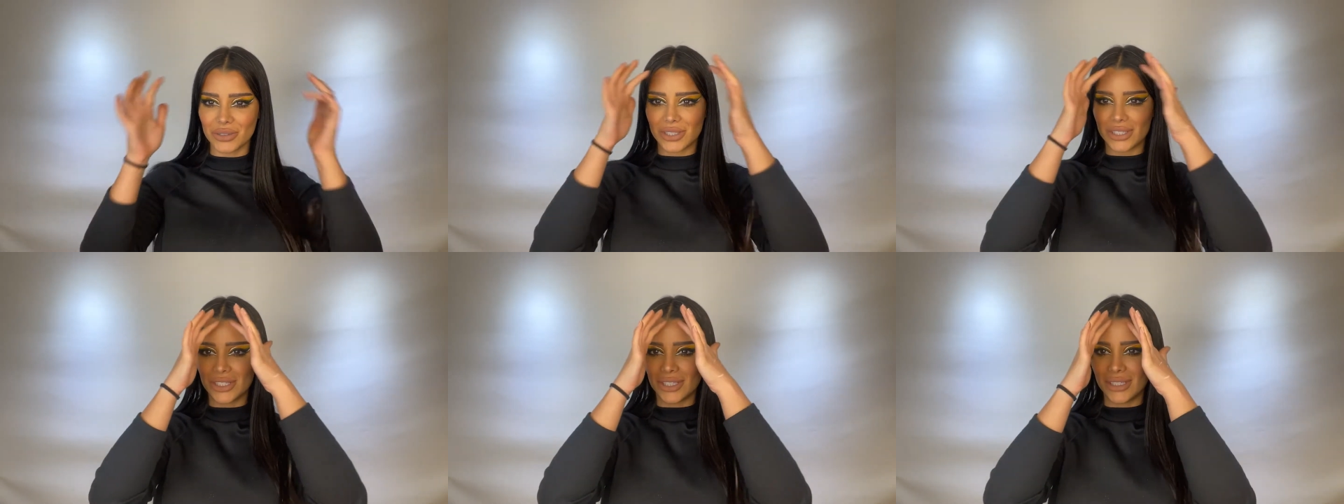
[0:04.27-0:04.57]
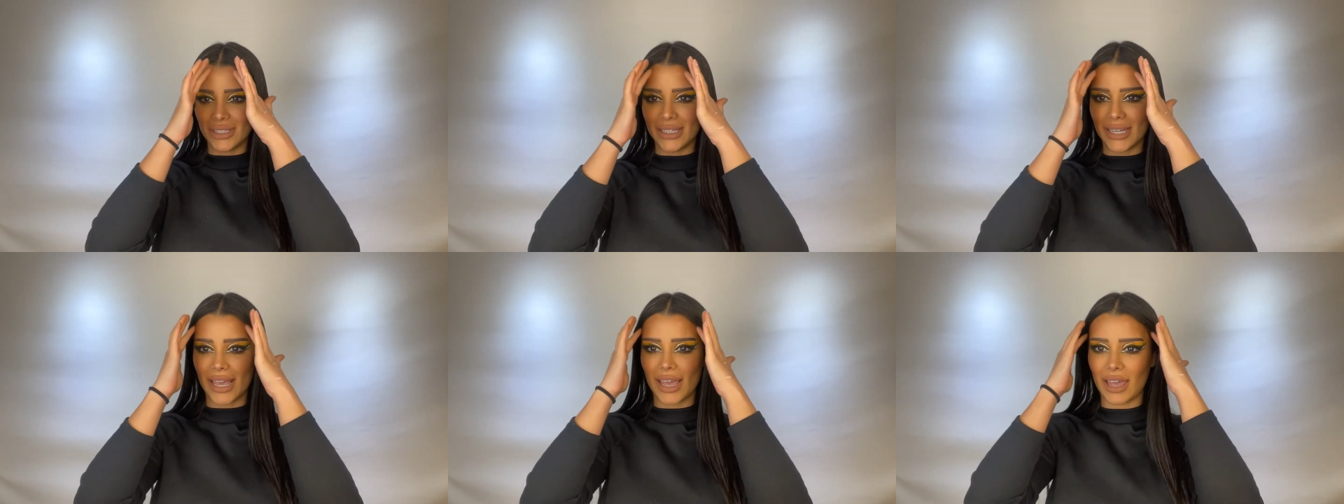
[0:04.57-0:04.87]

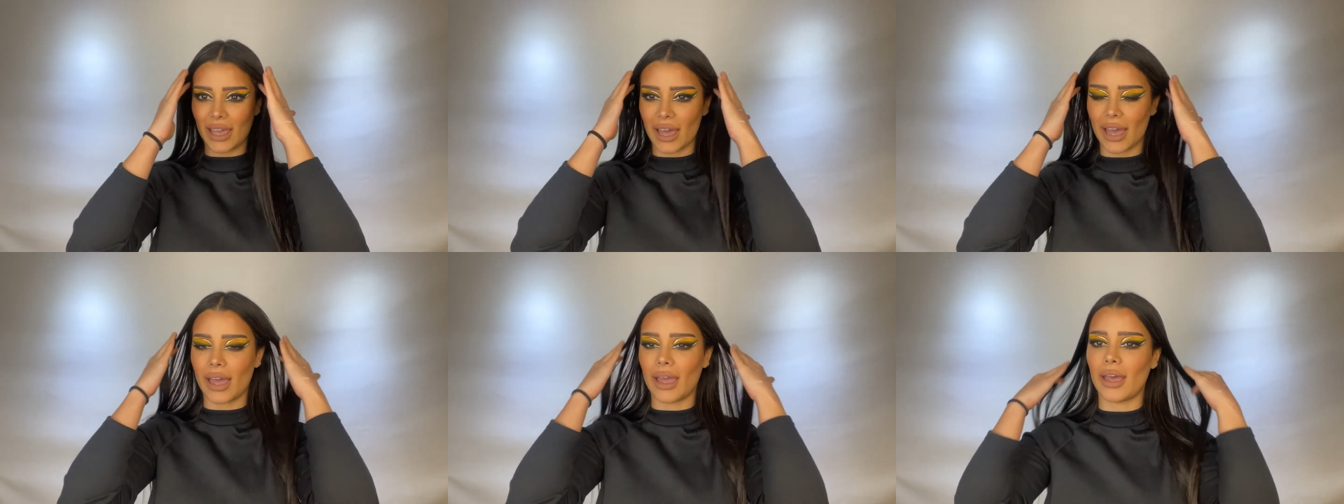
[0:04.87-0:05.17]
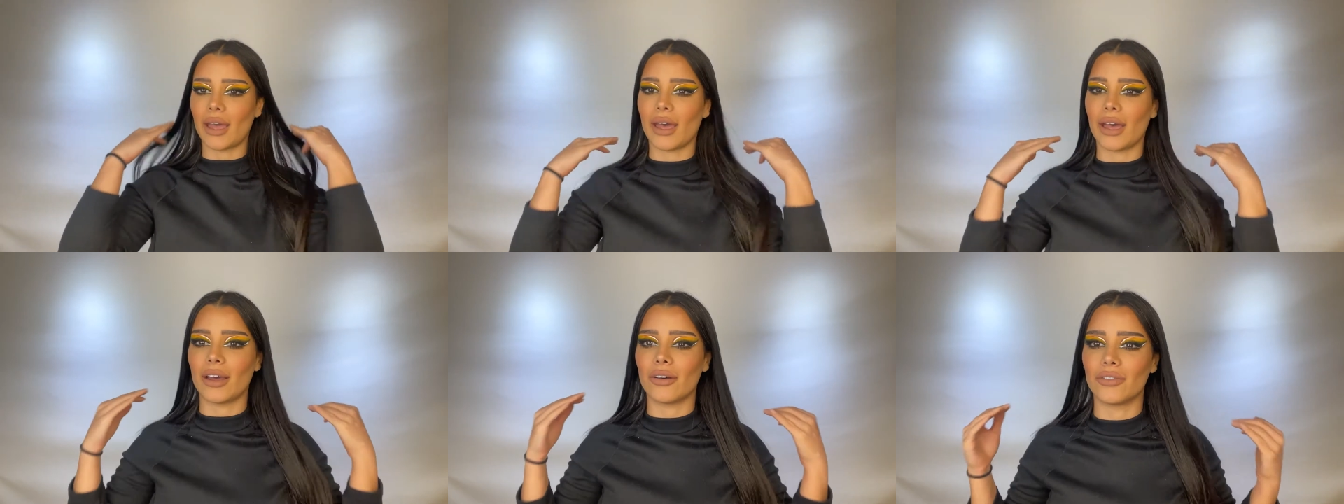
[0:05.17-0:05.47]
Today I
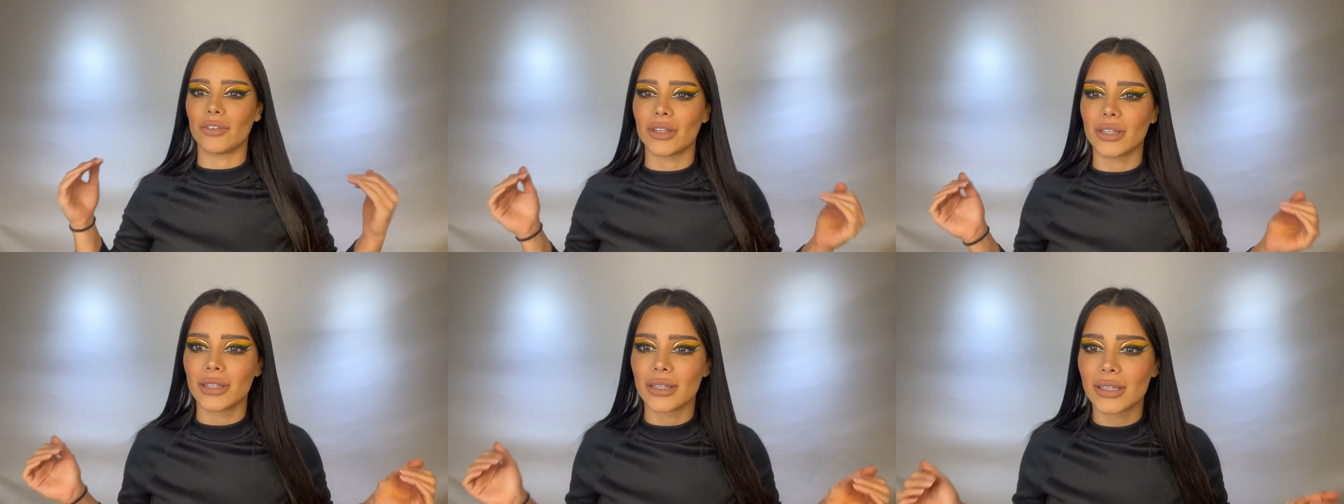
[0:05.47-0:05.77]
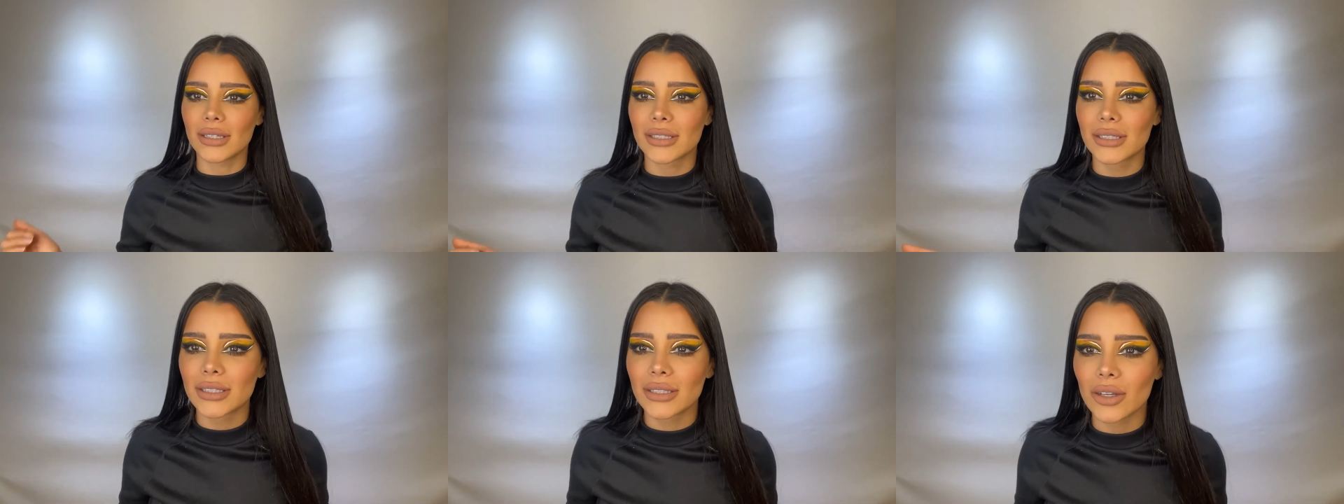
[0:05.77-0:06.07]
have
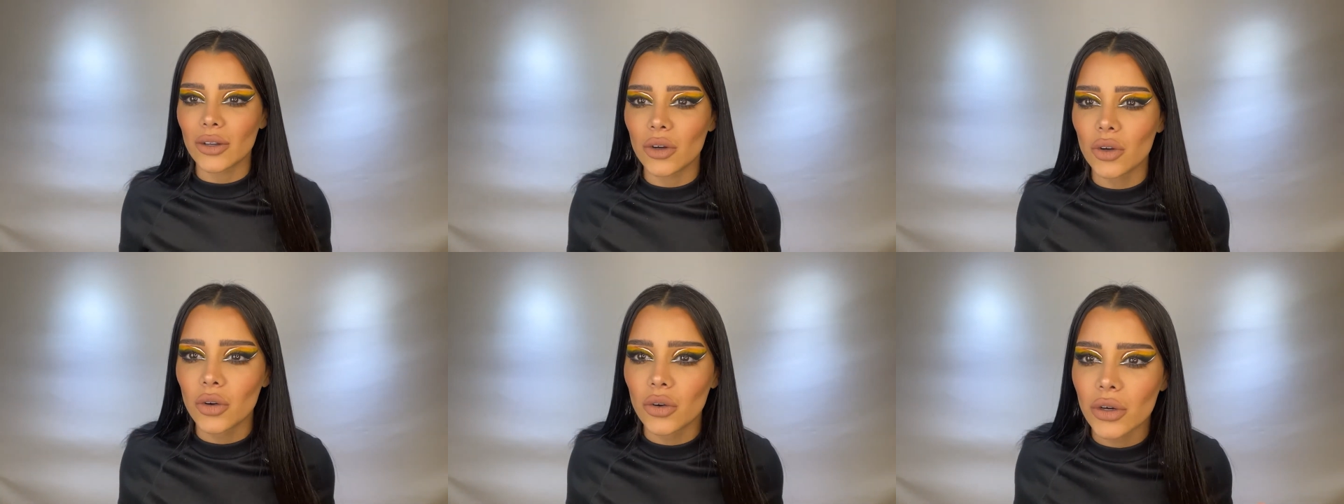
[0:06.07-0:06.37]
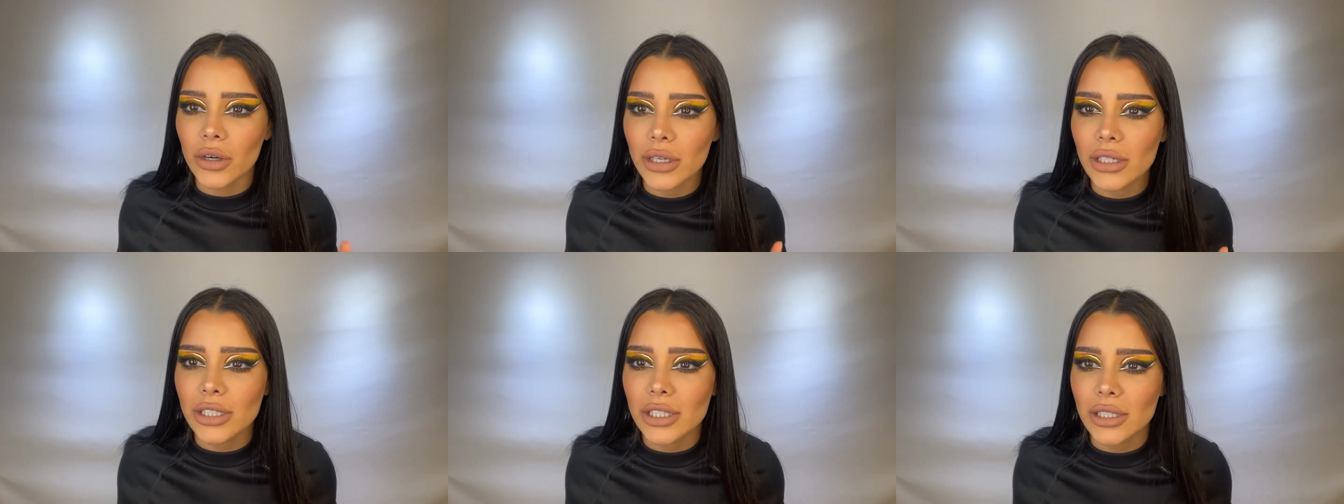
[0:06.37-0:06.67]
this
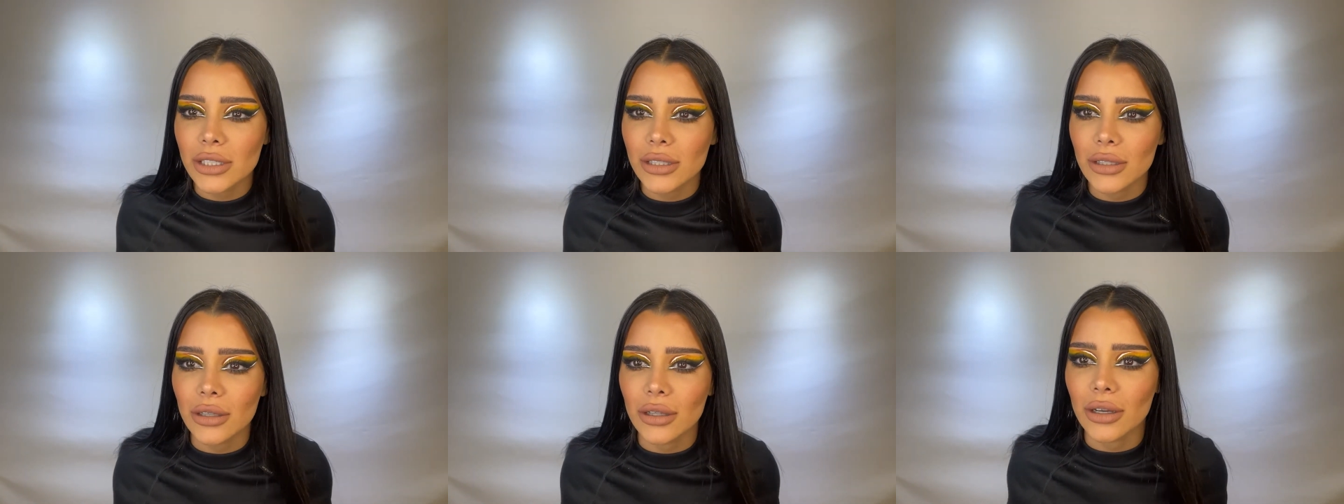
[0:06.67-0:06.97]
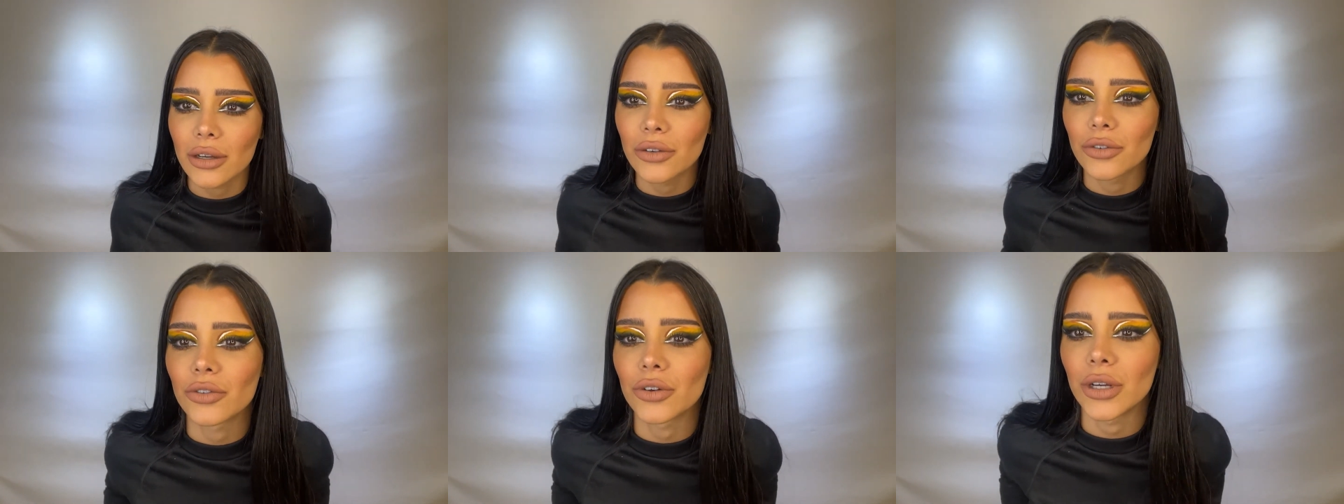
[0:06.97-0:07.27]
gorgeous look
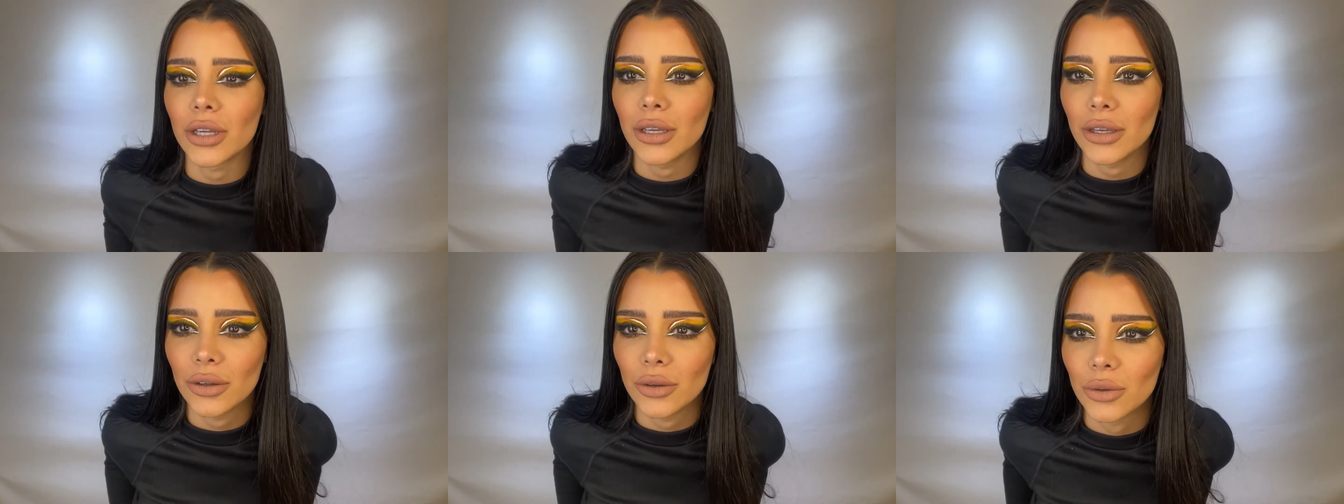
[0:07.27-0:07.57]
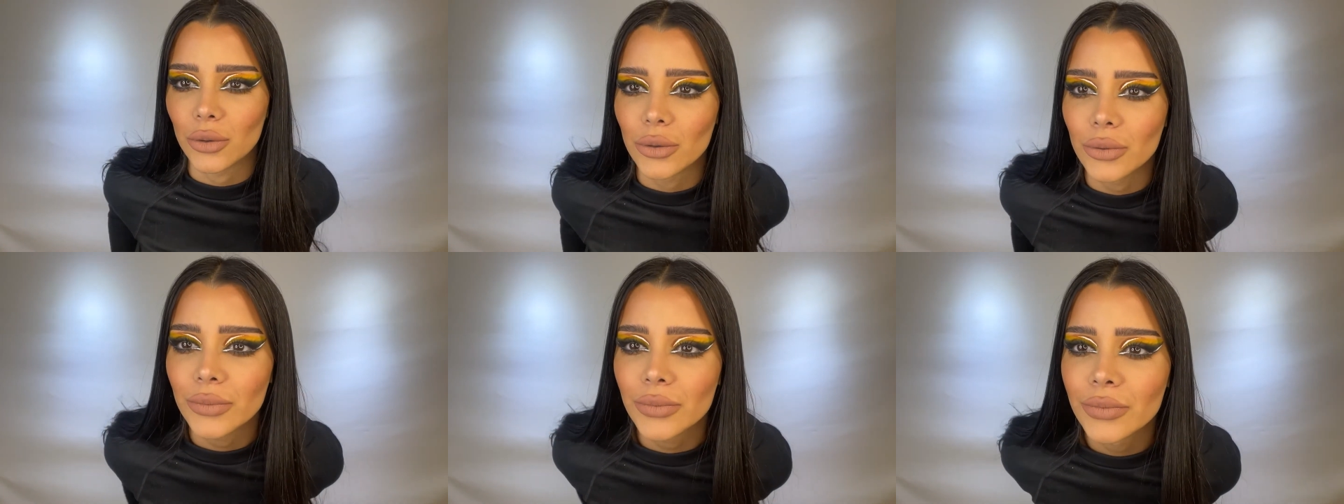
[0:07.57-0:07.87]
for
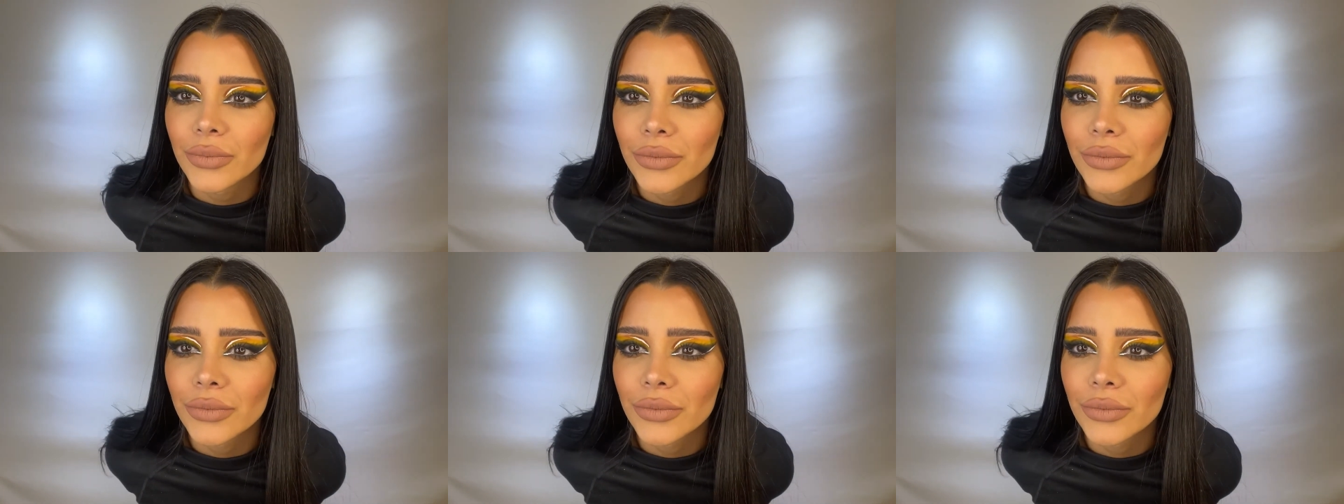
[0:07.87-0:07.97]
you.